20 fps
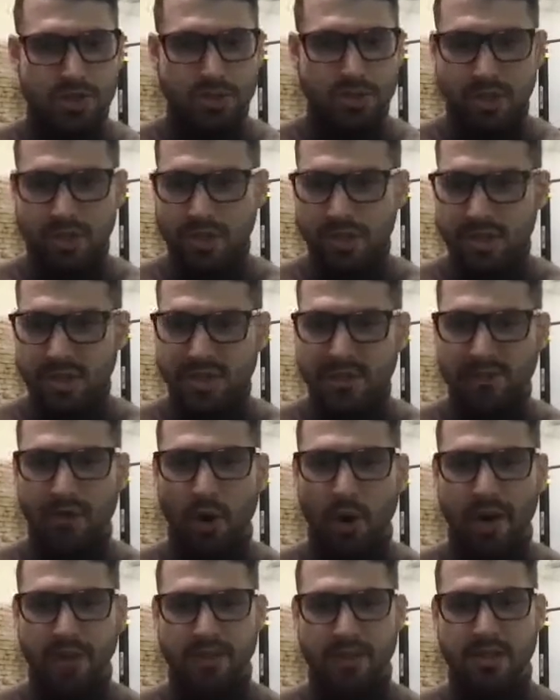just
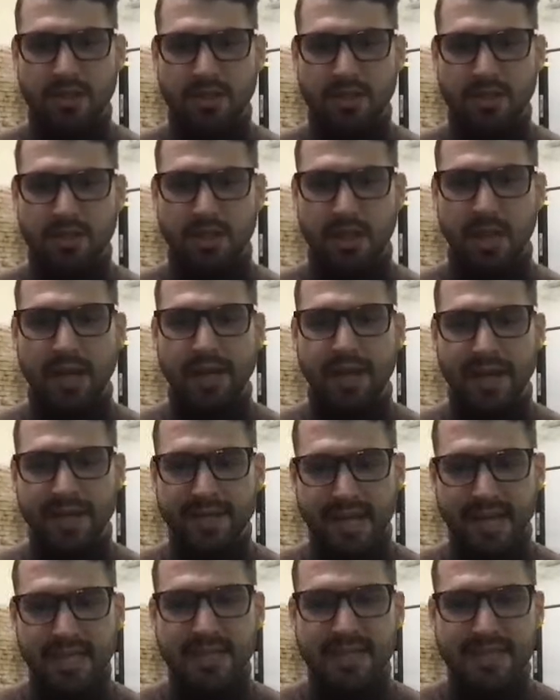avoid. And
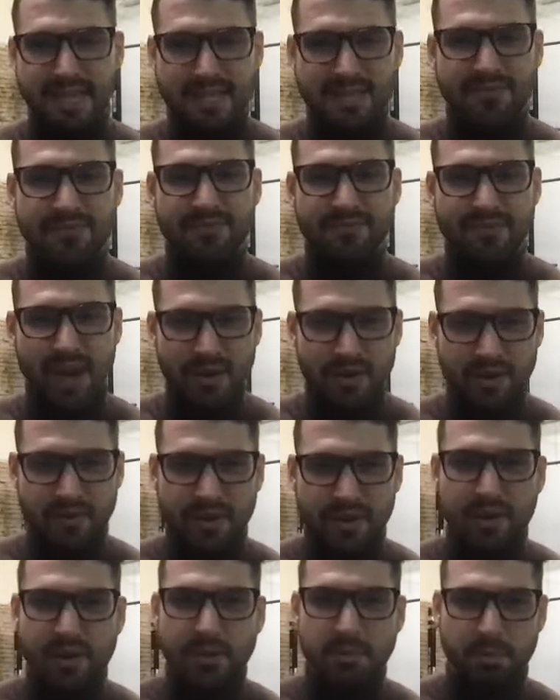that's very,
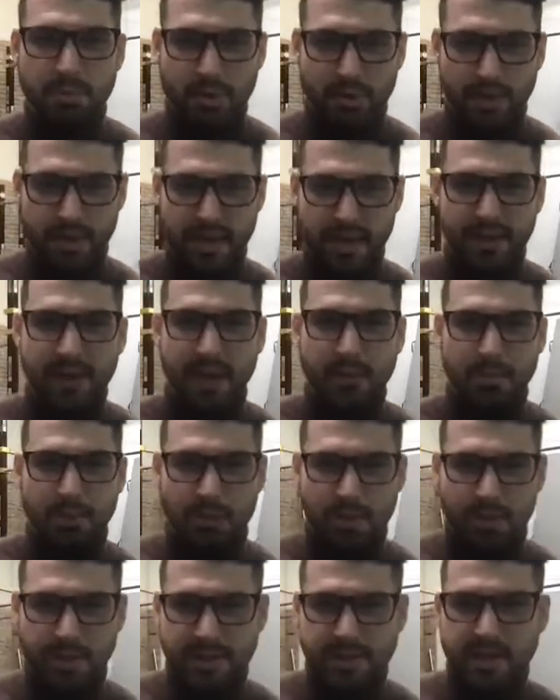very important at that
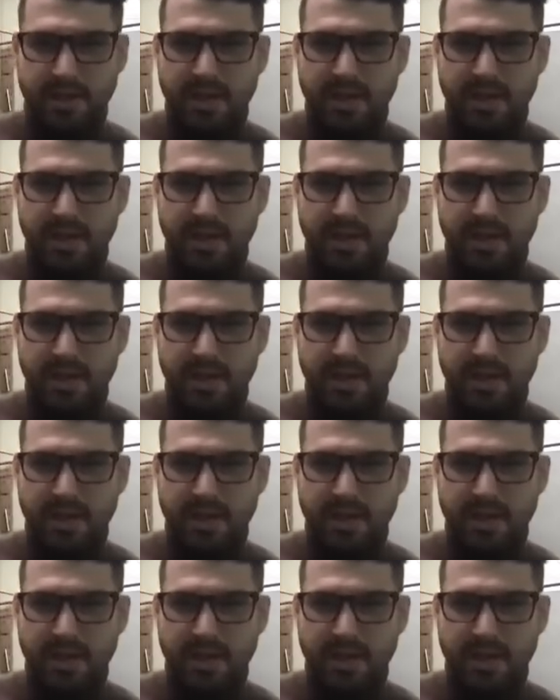point.